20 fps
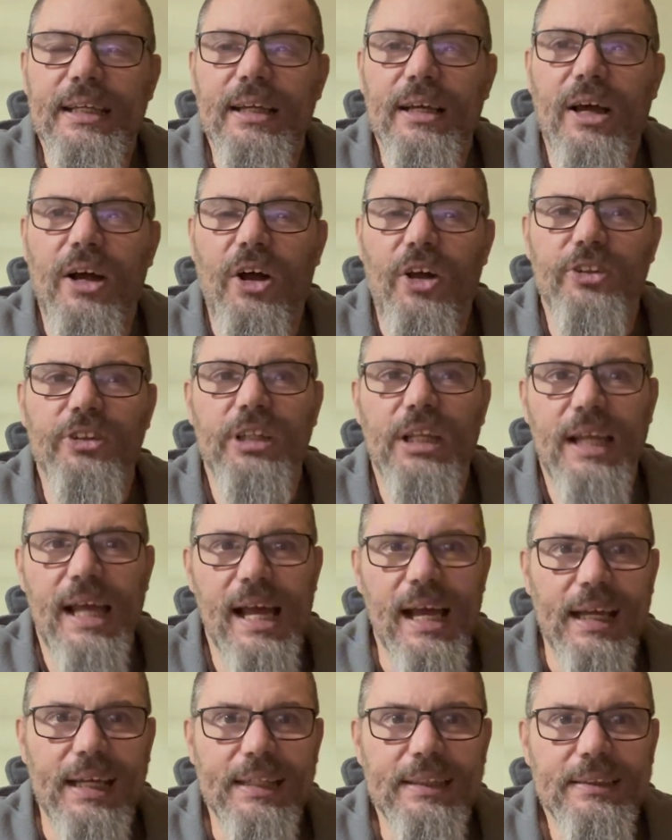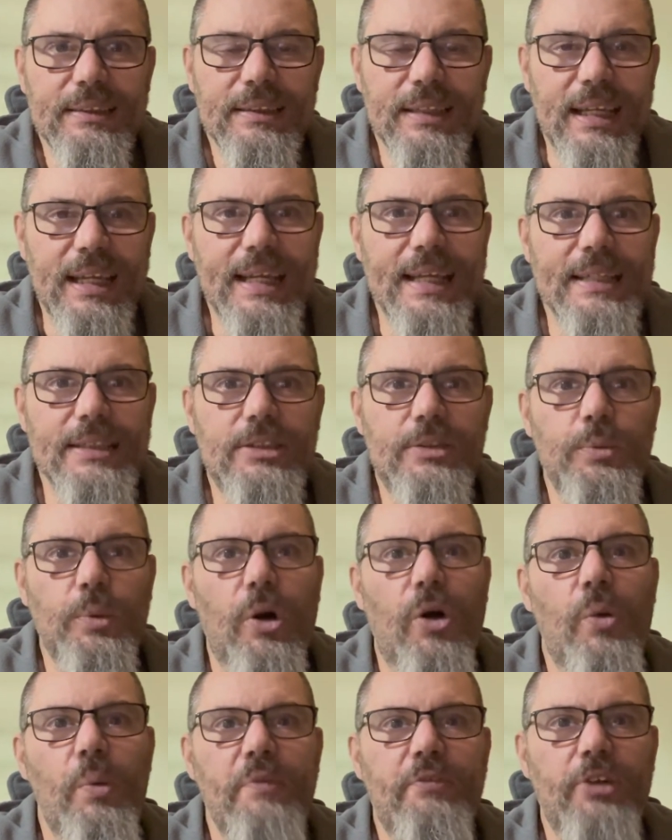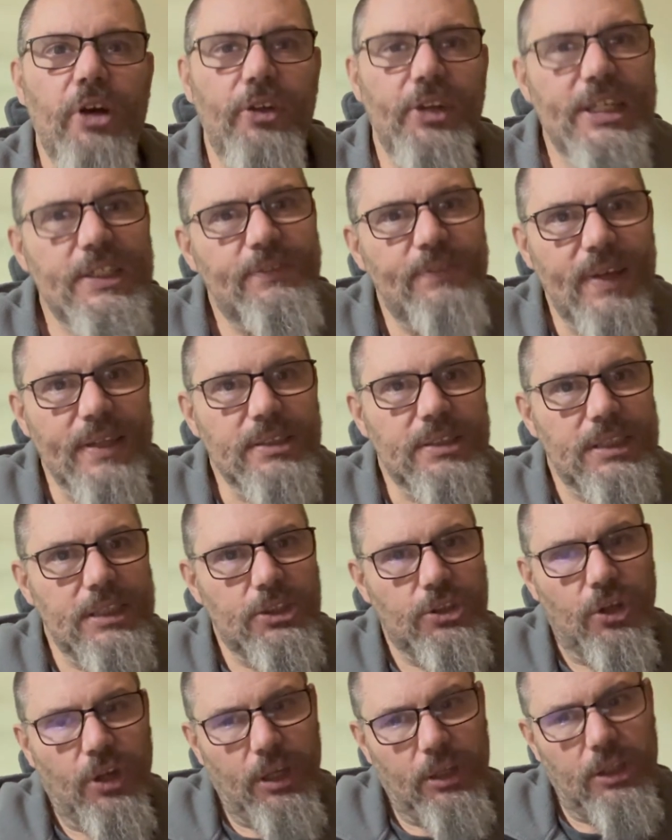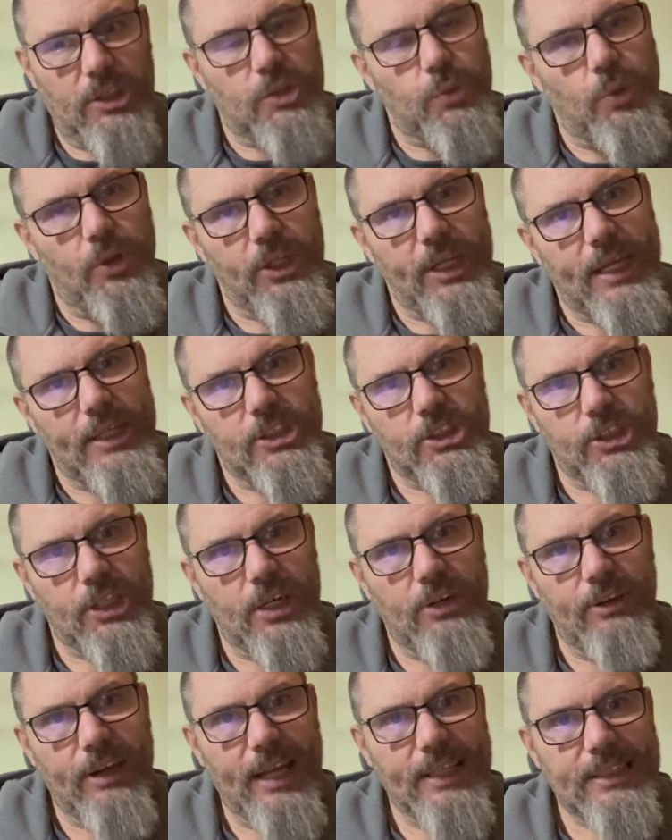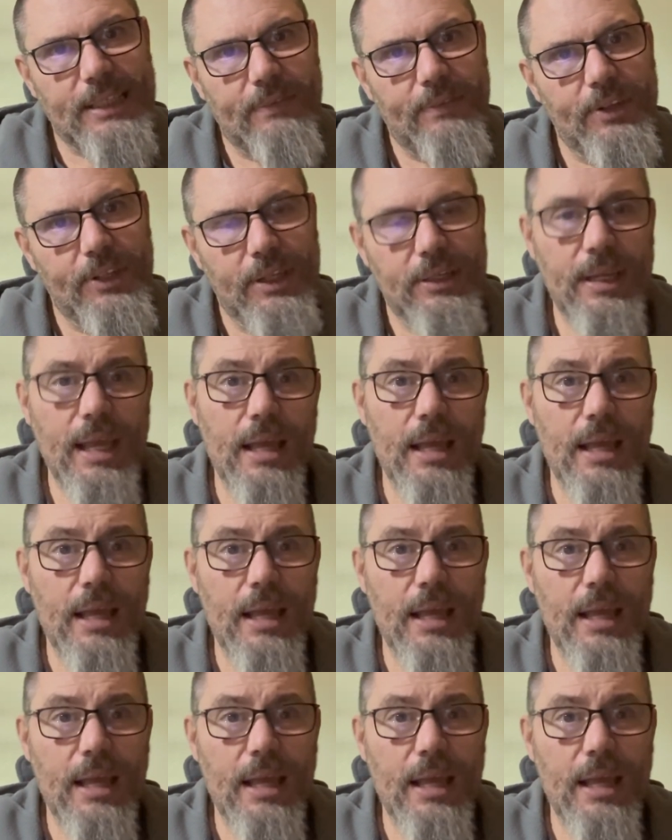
Online, it's, oh, we've got these fancy toilets where they incinerate everything.